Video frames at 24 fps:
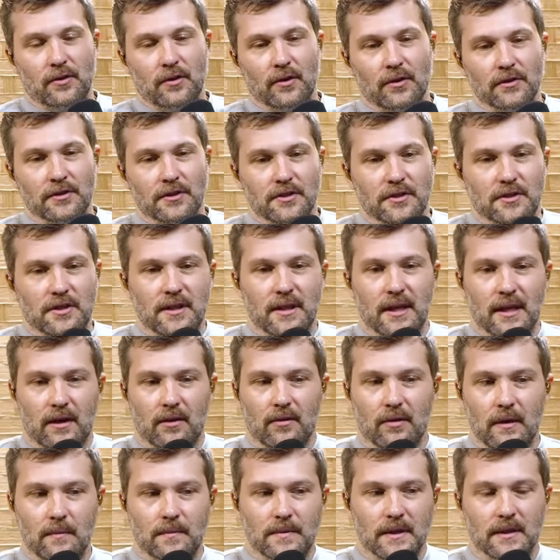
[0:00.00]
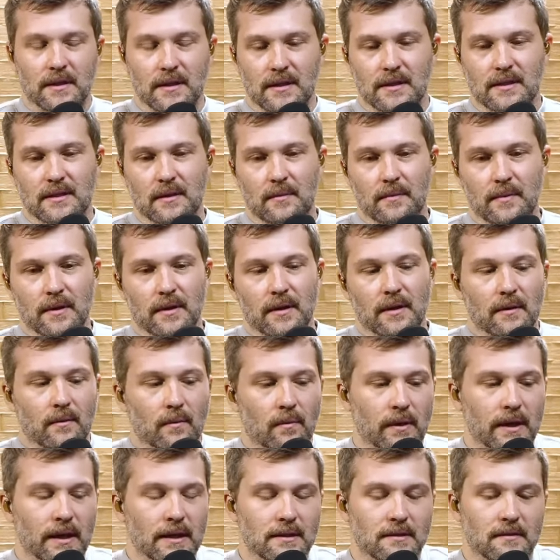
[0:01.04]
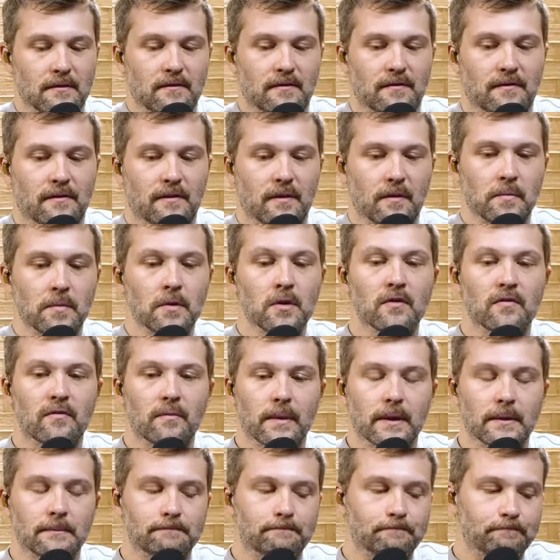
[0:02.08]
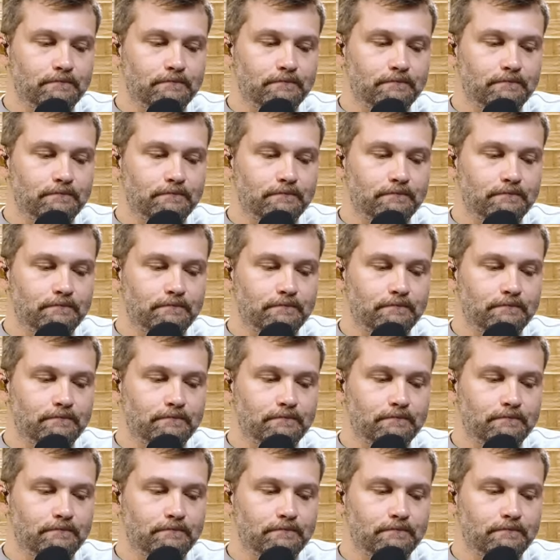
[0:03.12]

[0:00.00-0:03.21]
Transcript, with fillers: urgency that creeped into some of the wings of the movement